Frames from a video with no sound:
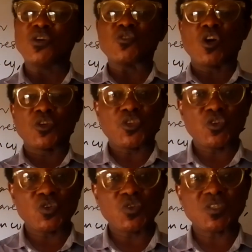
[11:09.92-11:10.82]
Your
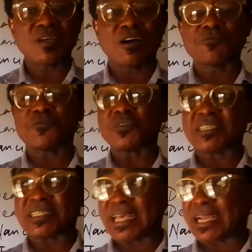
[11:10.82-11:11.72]
use of
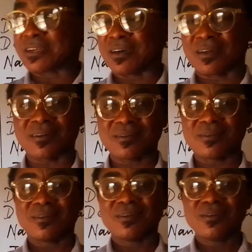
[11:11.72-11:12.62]
signal
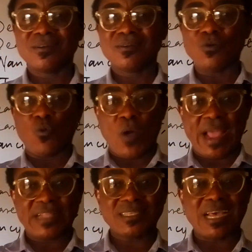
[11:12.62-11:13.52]

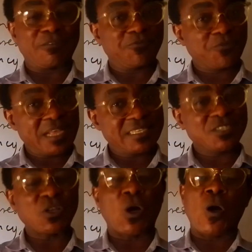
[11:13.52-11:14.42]
words and
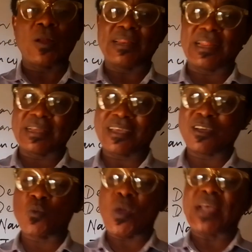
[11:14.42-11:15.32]
phrases or
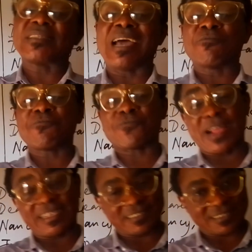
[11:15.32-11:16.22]
linking words and
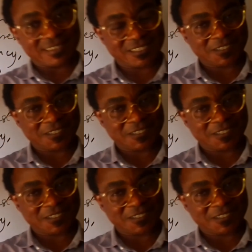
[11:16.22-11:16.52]
phrases.